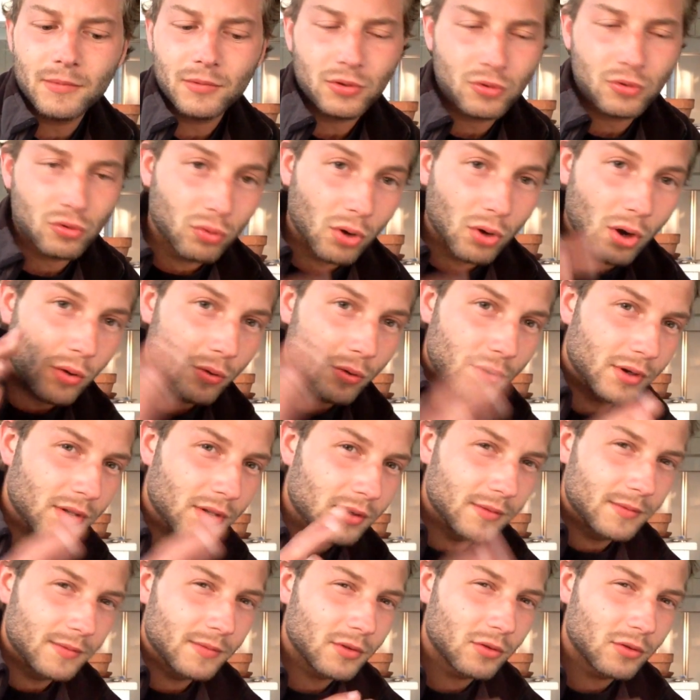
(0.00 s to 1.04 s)

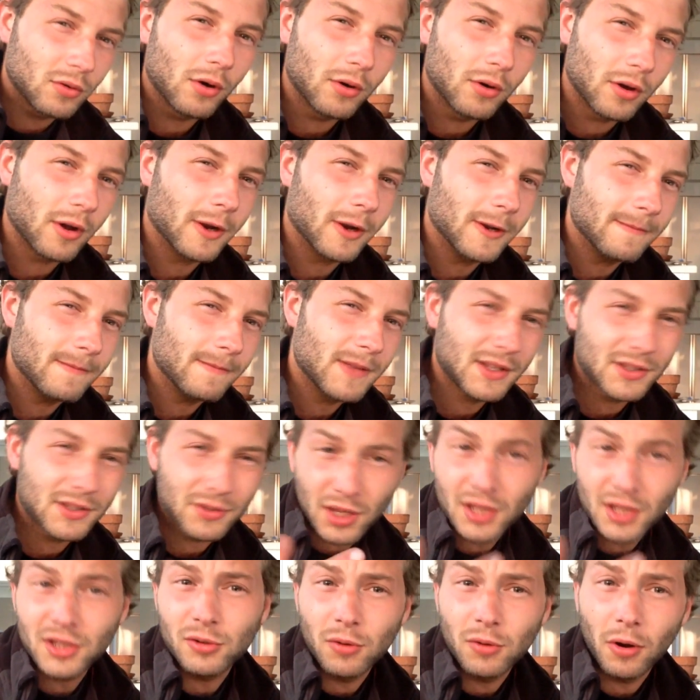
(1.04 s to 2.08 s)
grown grown on it. It's
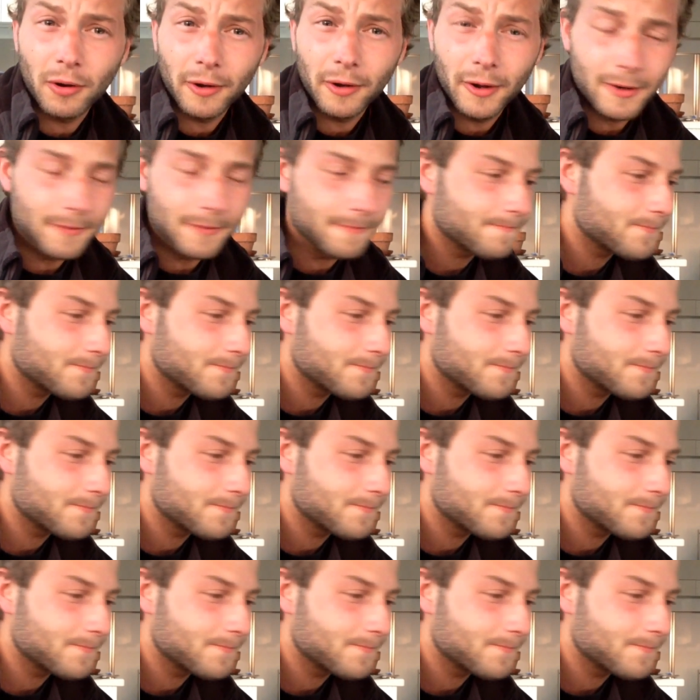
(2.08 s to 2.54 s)
it's grown on him.